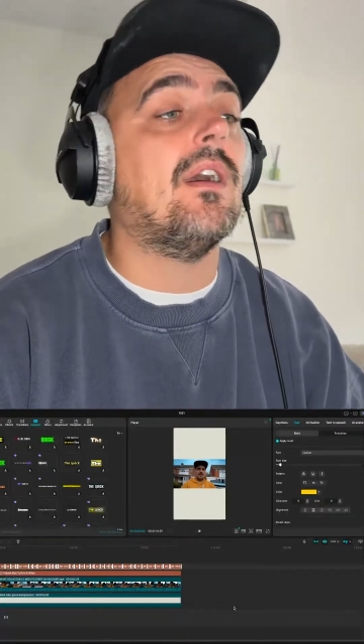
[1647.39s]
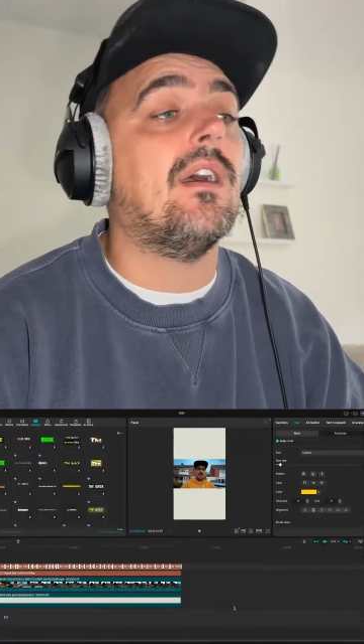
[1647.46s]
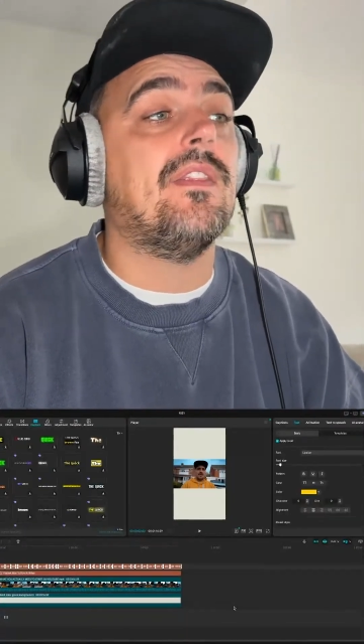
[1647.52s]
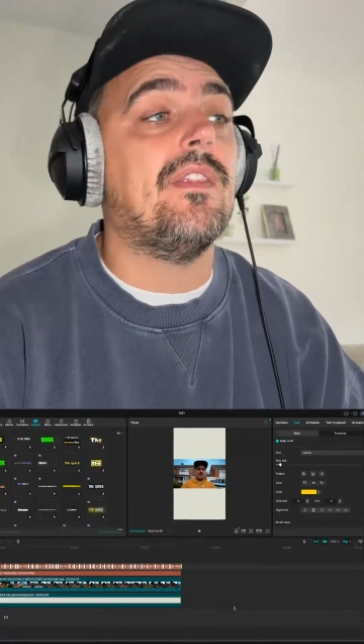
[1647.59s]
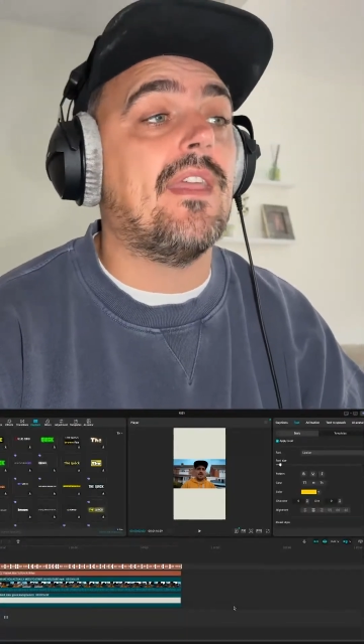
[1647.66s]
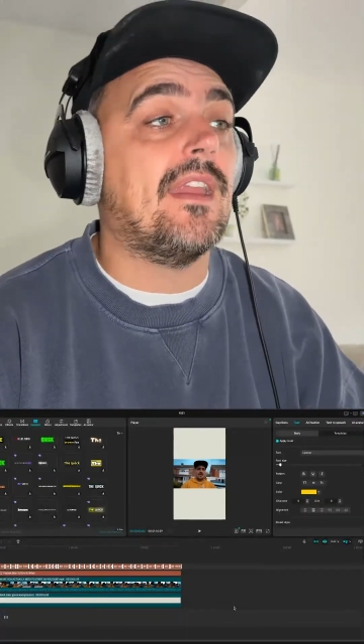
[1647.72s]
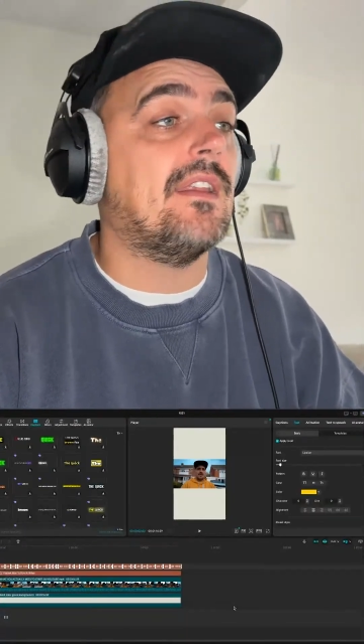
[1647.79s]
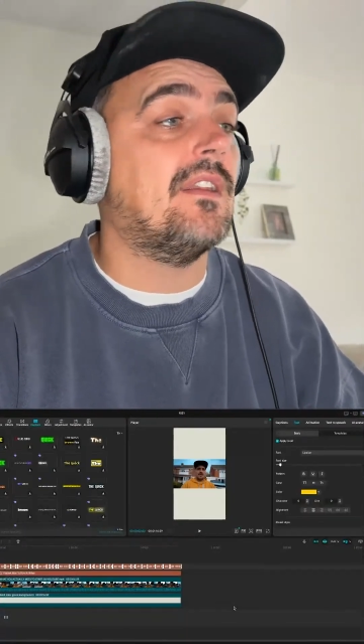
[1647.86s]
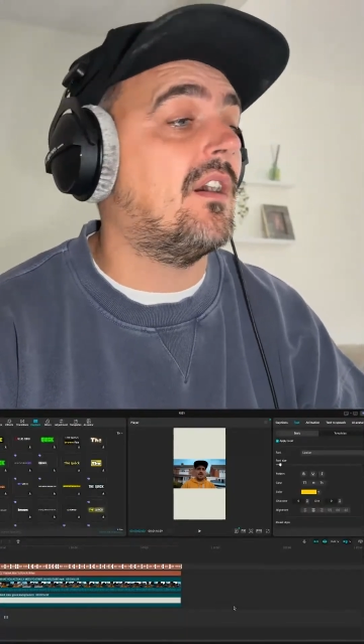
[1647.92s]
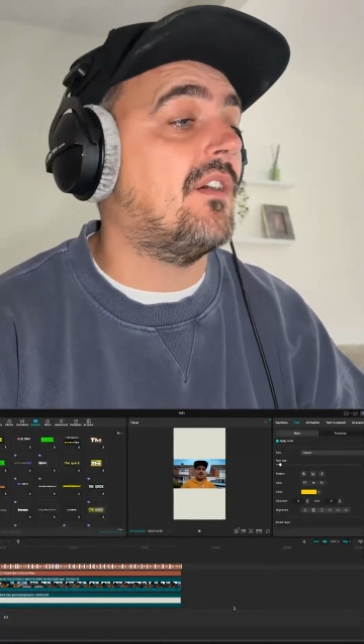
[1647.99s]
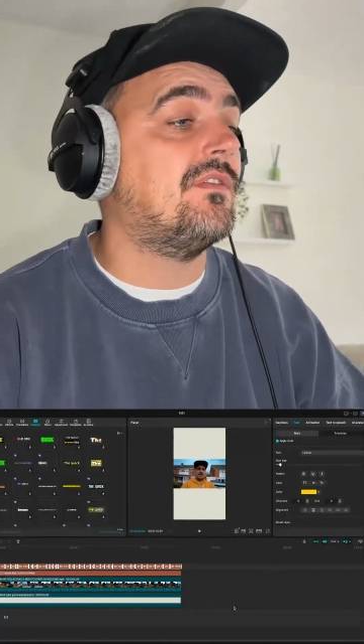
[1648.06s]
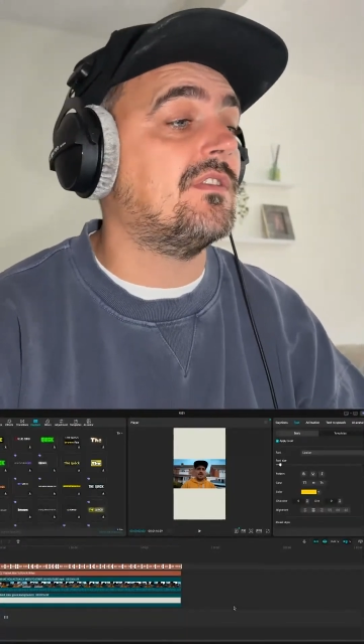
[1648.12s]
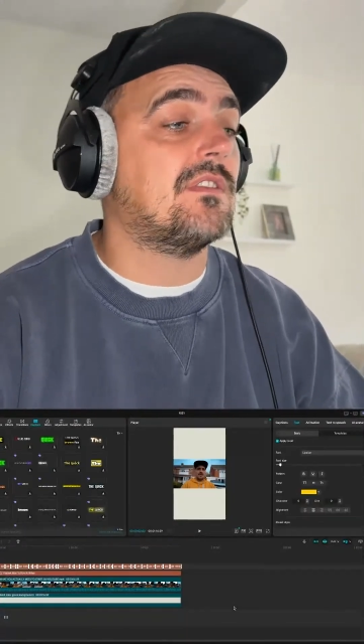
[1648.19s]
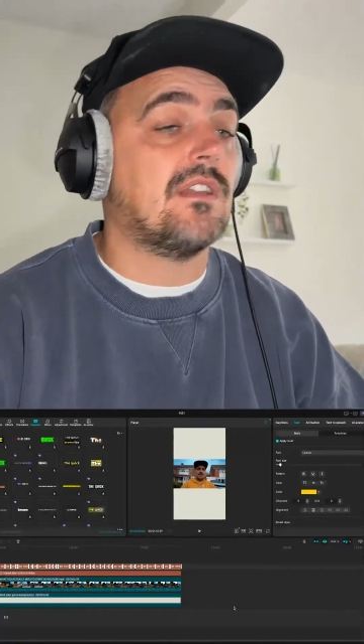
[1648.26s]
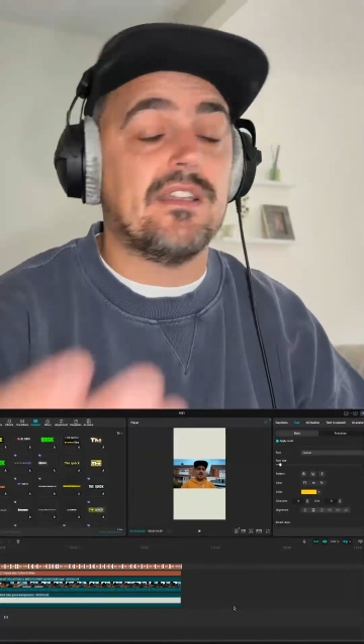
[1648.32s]
and then
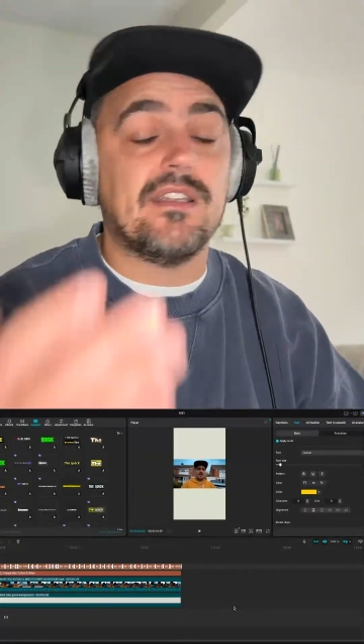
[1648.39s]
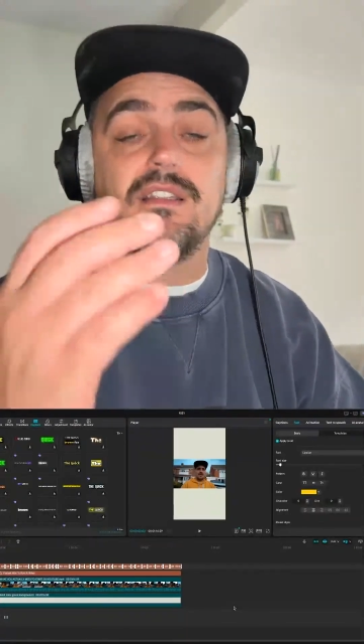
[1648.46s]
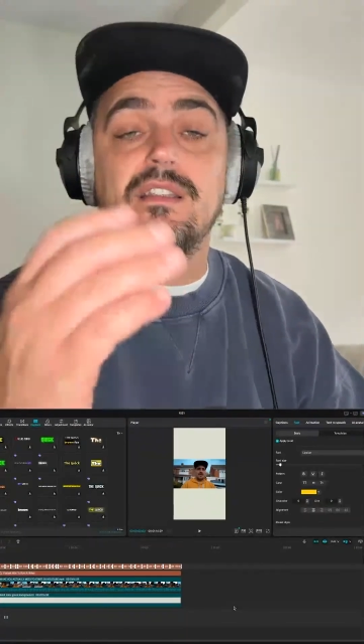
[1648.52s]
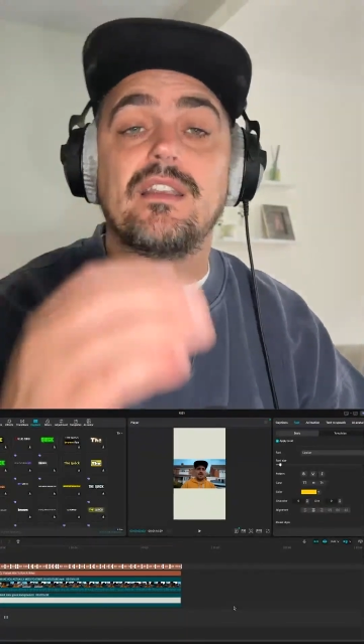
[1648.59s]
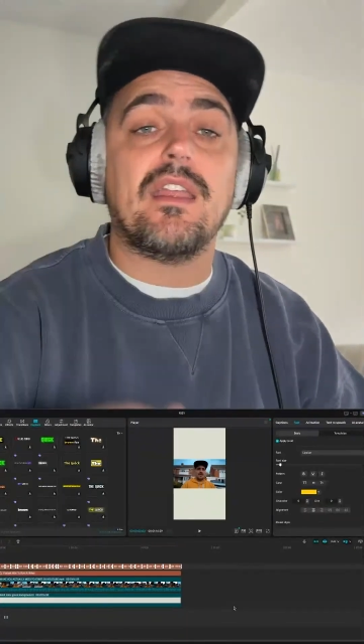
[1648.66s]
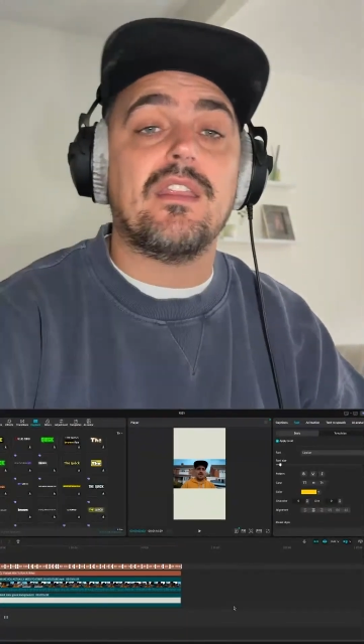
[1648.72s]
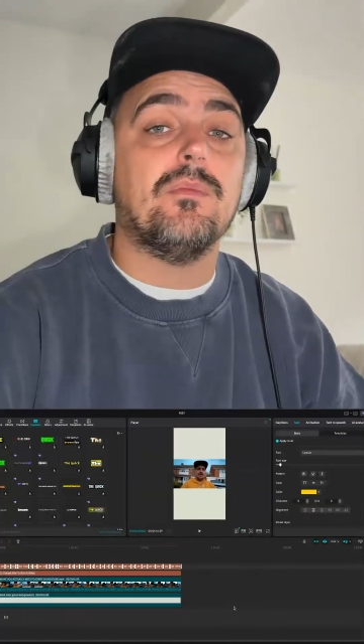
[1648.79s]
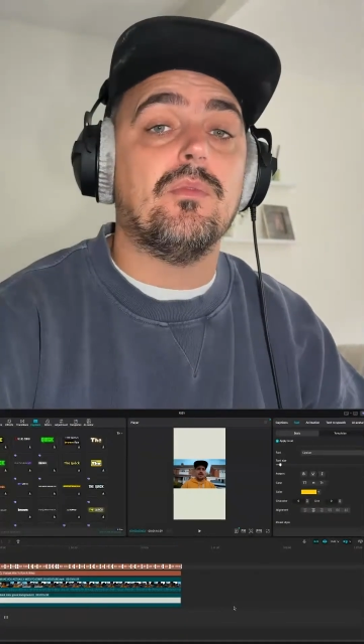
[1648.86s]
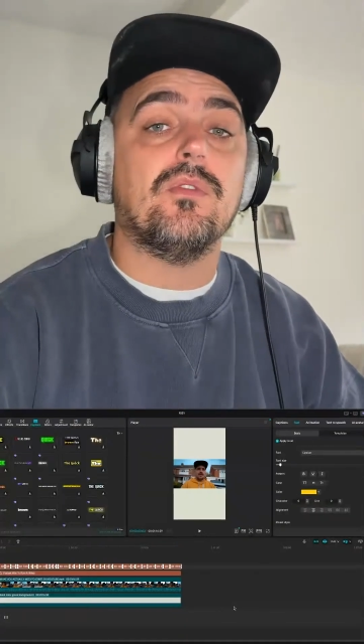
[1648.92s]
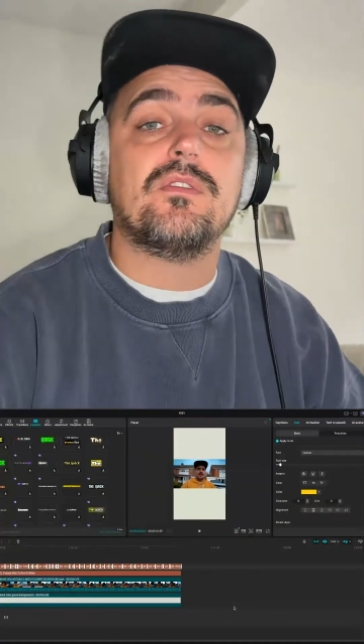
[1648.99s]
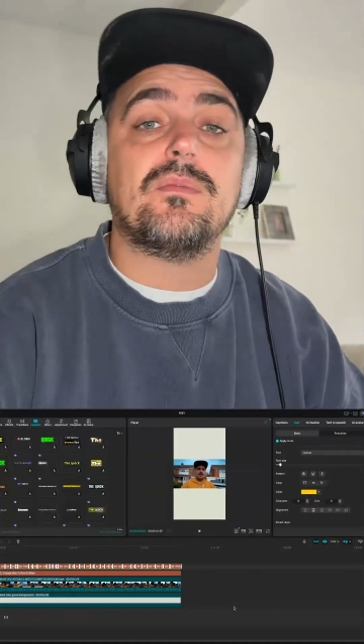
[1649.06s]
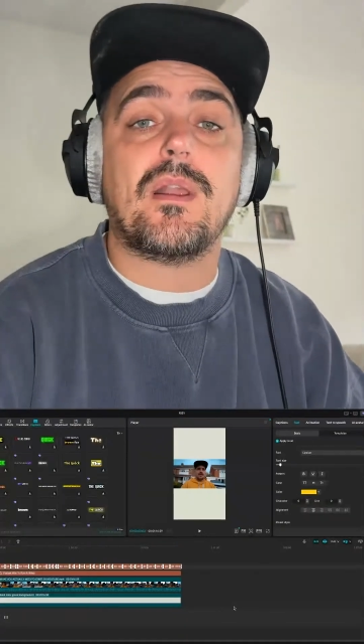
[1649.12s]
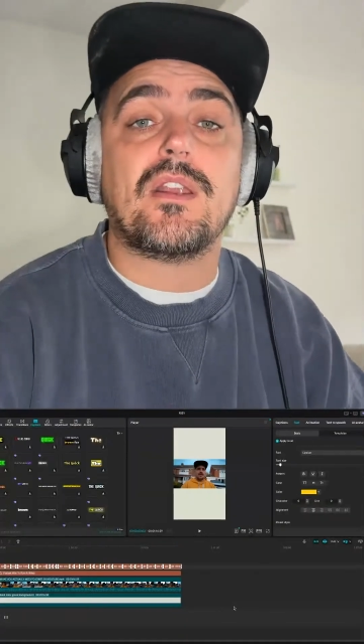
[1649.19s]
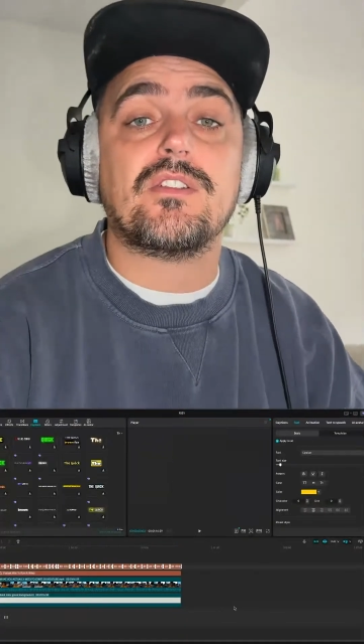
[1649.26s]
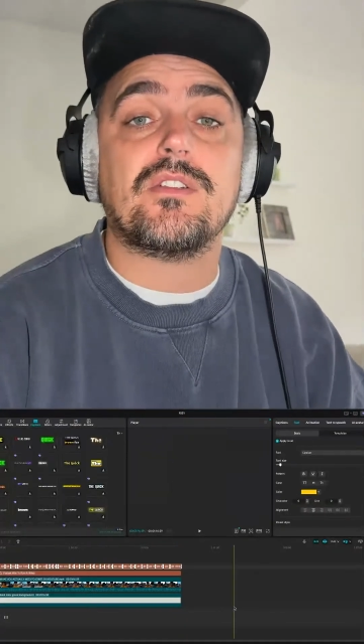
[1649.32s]
obviously get them all
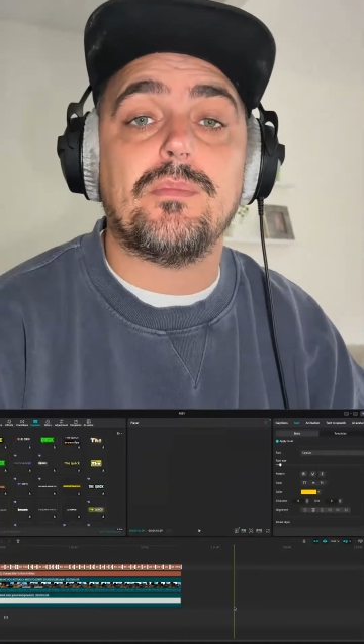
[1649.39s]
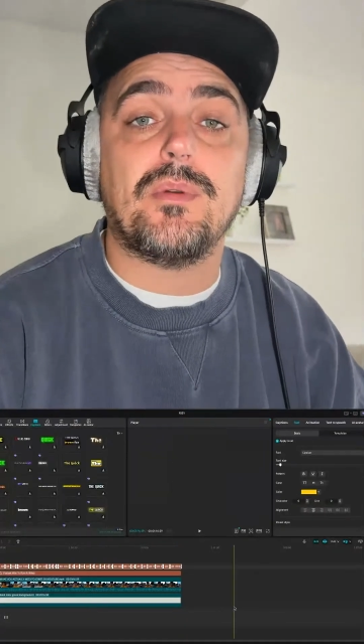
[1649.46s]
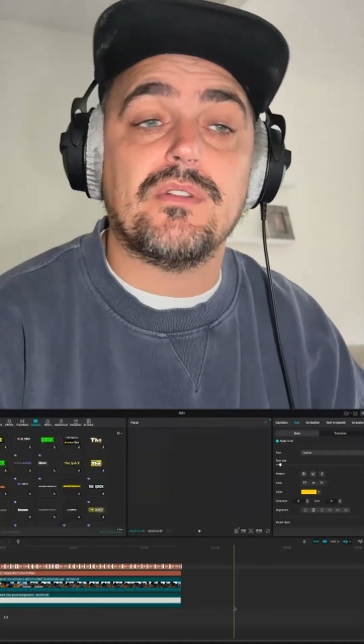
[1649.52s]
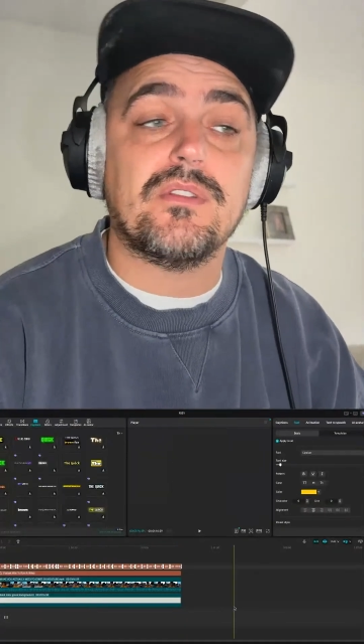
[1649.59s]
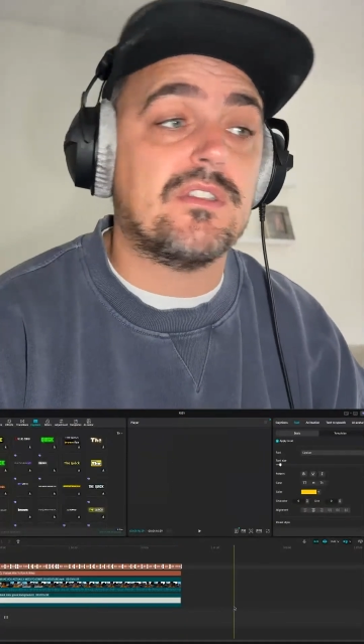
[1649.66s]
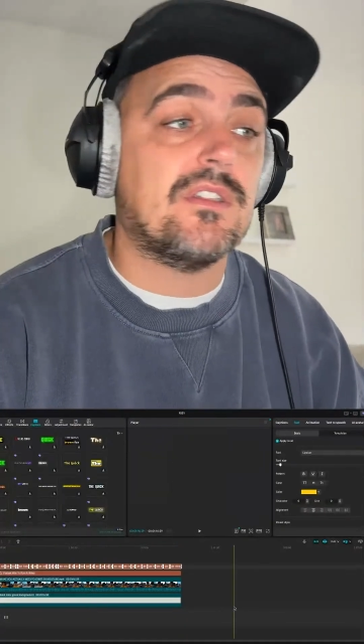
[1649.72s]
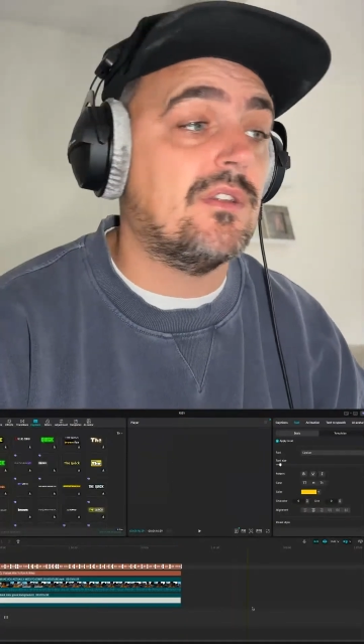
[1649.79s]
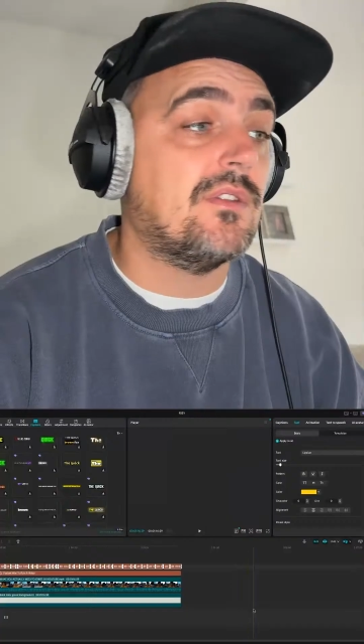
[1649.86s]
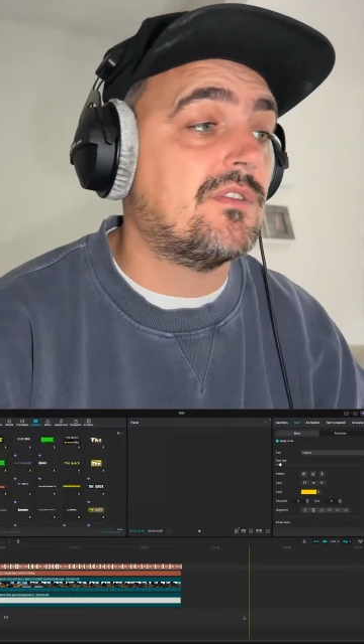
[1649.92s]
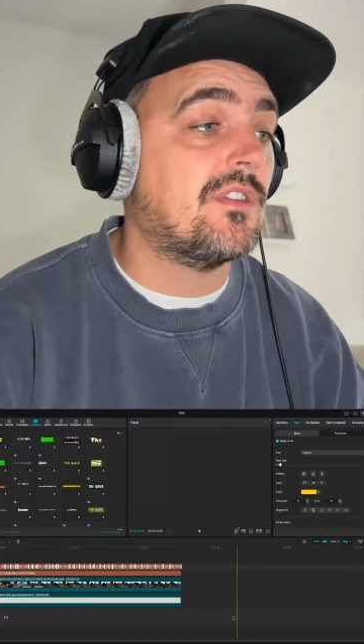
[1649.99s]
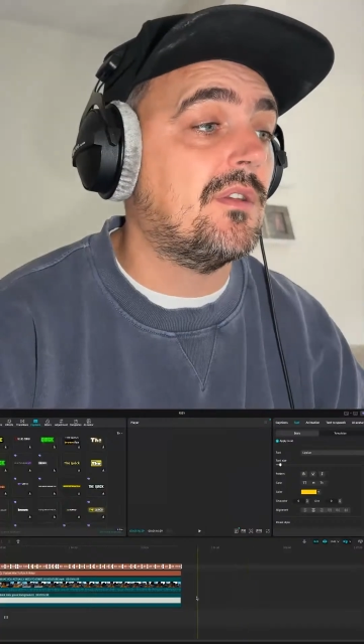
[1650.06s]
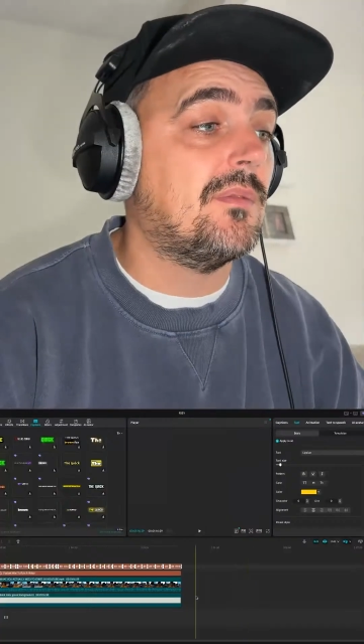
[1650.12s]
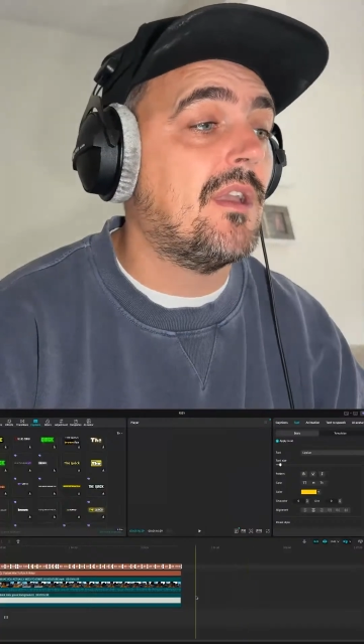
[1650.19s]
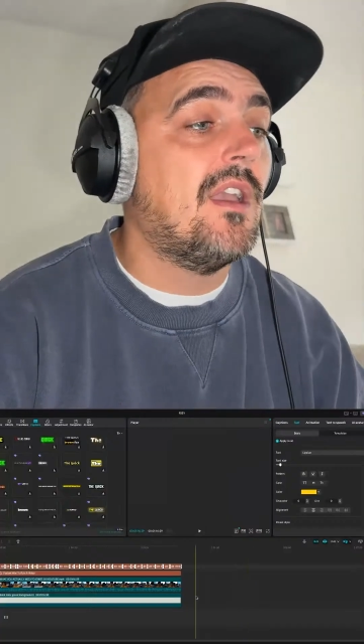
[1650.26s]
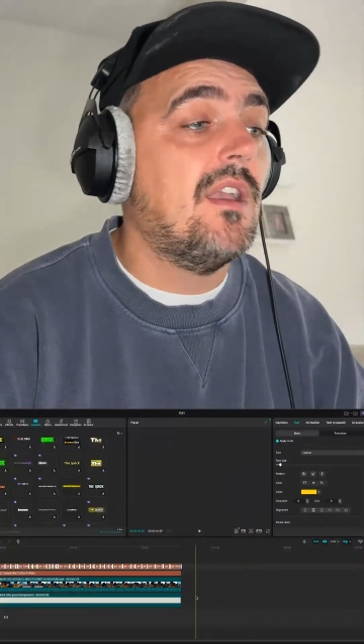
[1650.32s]
smashed up onto YouTube.